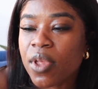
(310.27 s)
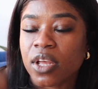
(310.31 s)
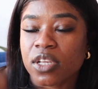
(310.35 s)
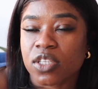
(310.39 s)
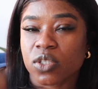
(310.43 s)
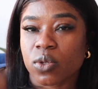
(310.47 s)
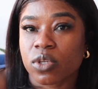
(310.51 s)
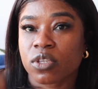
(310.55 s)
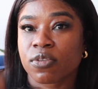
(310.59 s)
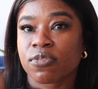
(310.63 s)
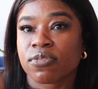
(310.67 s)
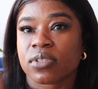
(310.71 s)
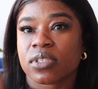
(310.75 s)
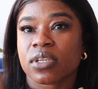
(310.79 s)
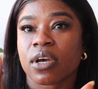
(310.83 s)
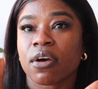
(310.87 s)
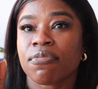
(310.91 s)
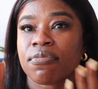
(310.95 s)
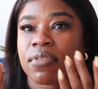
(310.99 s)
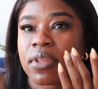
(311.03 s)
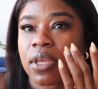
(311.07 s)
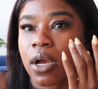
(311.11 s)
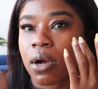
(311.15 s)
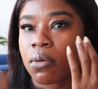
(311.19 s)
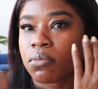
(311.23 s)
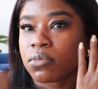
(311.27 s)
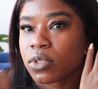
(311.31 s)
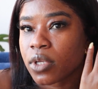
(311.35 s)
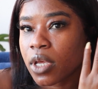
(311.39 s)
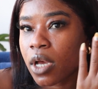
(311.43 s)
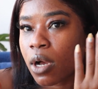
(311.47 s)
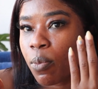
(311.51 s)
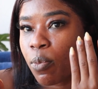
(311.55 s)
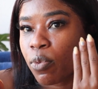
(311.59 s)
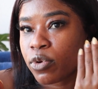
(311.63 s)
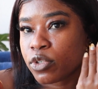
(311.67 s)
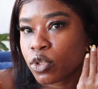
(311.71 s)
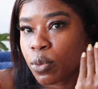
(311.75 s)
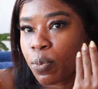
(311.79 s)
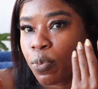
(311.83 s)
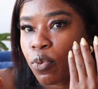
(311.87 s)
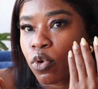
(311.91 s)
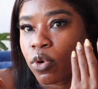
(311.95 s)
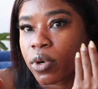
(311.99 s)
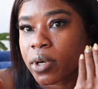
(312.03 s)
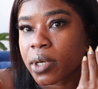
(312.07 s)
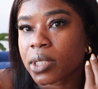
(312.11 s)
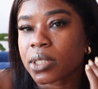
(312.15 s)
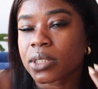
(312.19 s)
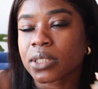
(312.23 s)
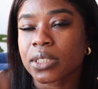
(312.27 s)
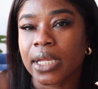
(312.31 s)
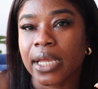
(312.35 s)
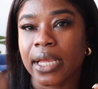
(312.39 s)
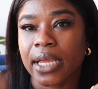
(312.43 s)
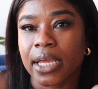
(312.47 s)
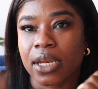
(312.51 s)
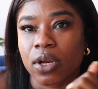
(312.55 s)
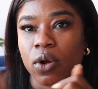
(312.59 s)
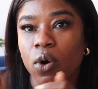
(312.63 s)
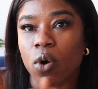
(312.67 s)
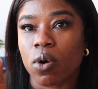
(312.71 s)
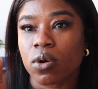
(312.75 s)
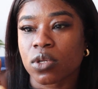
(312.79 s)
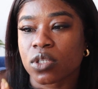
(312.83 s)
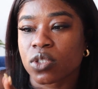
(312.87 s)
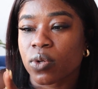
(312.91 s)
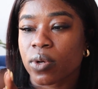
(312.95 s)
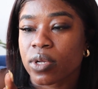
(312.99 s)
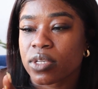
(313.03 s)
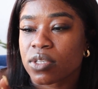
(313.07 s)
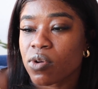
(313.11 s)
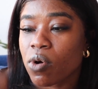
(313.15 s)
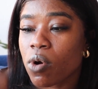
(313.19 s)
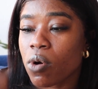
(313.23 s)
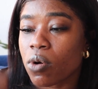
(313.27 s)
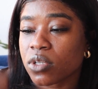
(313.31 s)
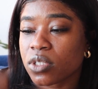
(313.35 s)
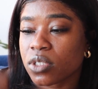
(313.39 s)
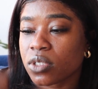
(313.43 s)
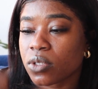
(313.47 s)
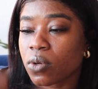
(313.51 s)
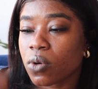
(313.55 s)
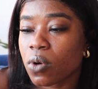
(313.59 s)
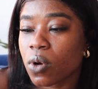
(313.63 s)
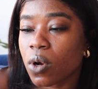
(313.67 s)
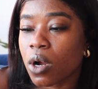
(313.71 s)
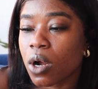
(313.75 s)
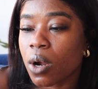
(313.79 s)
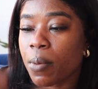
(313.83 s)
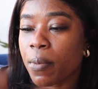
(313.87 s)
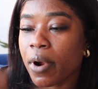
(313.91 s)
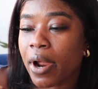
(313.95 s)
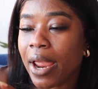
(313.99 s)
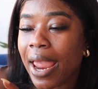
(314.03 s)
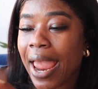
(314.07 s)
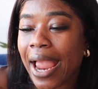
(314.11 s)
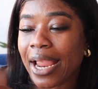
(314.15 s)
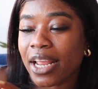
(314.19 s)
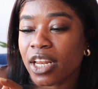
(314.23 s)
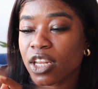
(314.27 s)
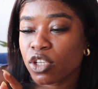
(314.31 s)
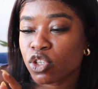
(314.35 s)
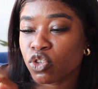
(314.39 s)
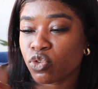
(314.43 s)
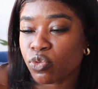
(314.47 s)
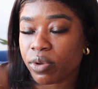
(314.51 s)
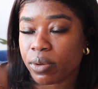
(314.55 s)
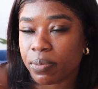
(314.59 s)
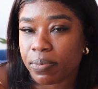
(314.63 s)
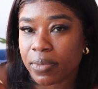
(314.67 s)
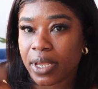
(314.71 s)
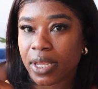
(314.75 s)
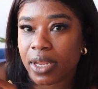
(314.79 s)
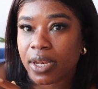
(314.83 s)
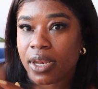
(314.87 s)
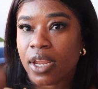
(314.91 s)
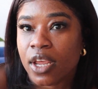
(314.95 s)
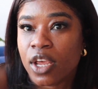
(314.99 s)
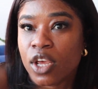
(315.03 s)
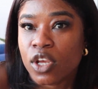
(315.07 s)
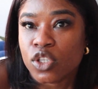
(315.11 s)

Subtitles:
So it's definitely to help with your pores, and also it's also an acne treatment.